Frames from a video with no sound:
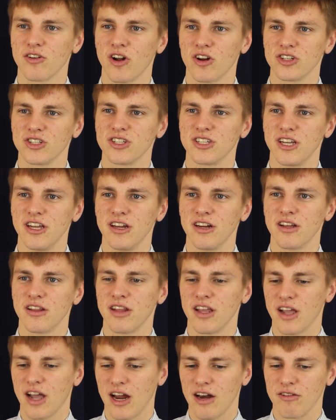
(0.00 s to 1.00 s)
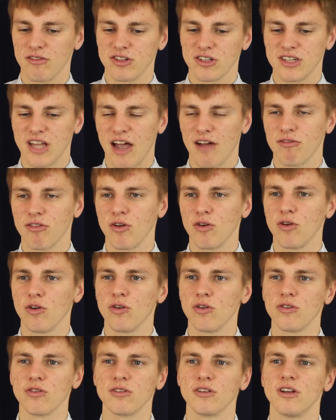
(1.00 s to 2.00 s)
Argentina, and they kind of just have the
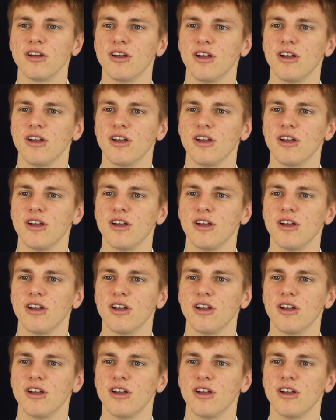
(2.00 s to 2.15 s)
whole